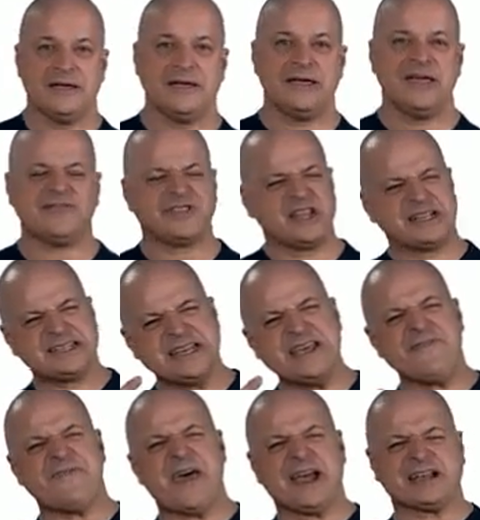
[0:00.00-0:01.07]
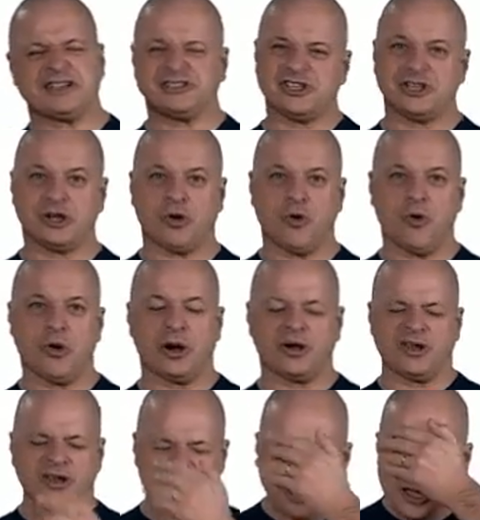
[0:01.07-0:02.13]
if the defect is in the cord,
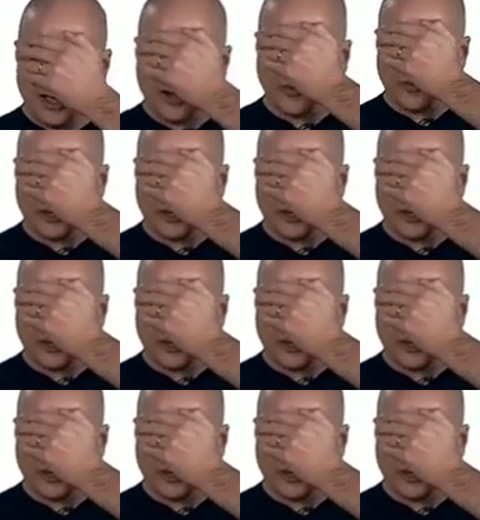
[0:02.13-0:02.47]
when